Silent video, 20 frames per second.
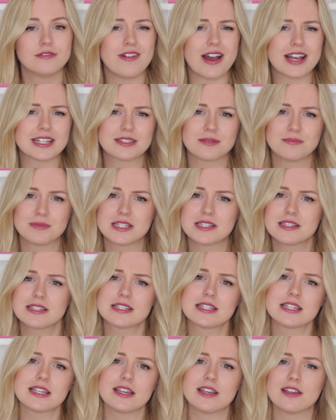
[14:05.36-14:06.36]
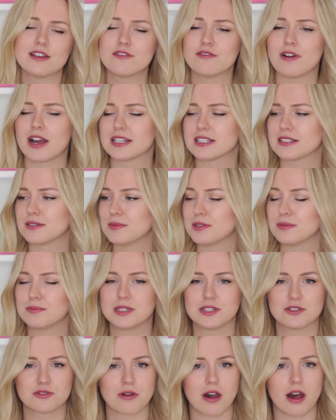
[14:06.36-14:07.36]
vitamin C, vitamin
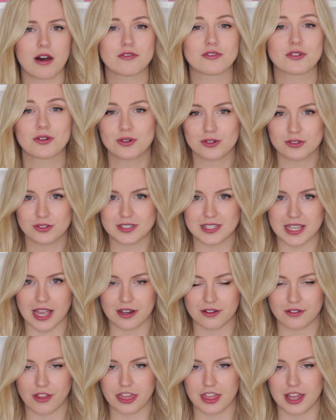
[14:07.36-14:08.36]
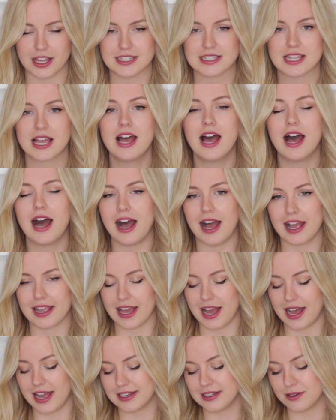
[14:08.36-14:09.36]
B12, all those kind of things. I
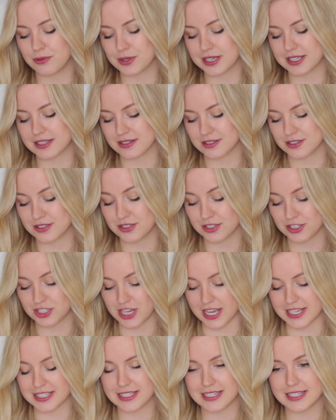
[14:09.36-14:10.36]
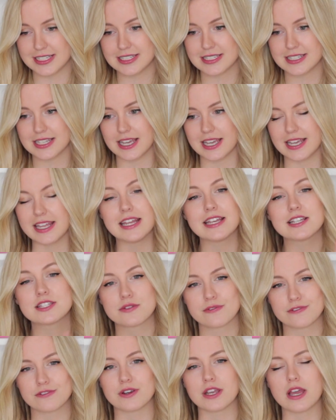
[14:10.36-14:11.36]
highly suggest it. It
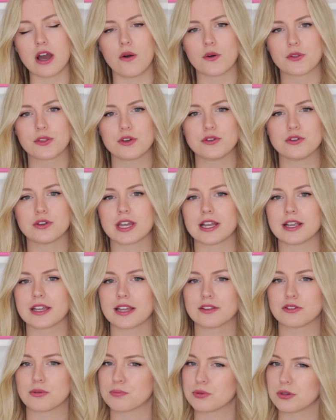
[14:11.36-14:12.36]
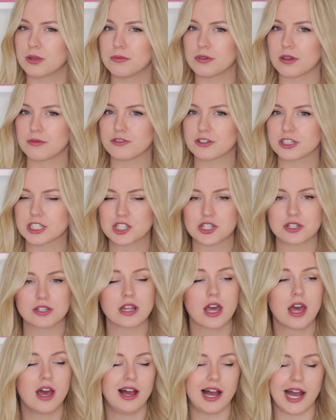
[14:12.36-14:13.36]
is free, although you can get the premium
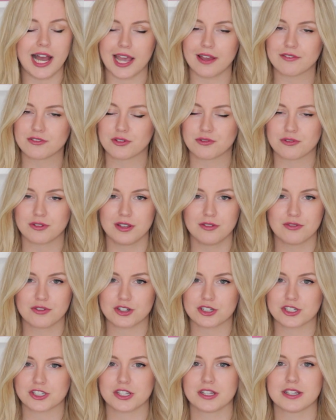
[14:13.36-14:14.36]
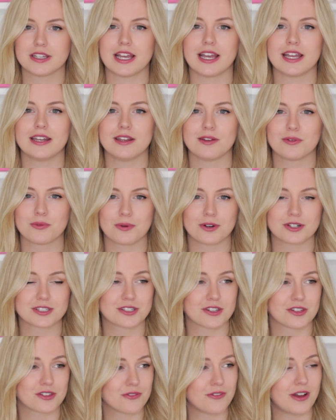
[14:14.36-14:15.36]
version. I have the free version and it
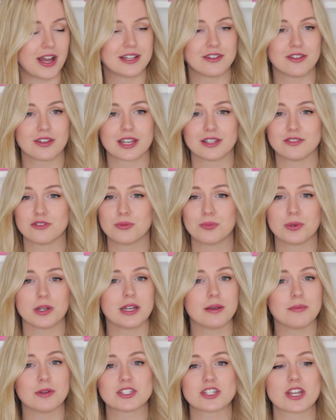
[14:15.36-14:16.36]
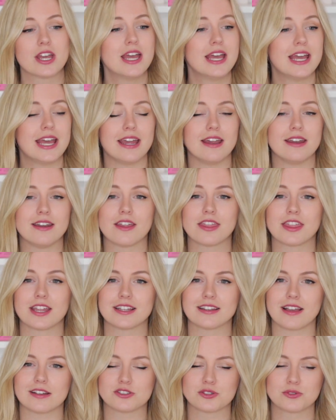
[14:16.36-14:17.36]
works just fine. You can do pretty much
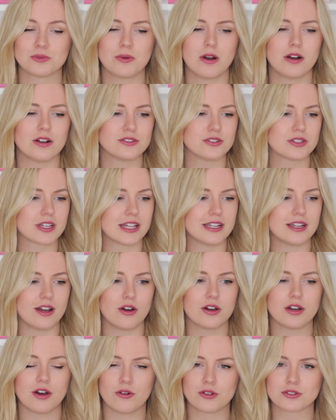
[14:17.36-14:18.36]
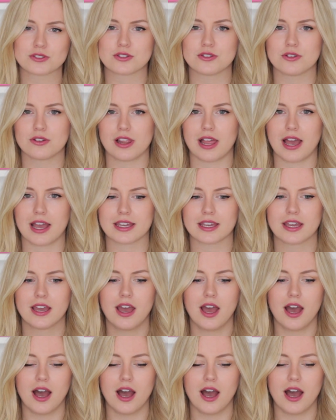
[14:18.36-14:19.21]
anything that you want. You can also like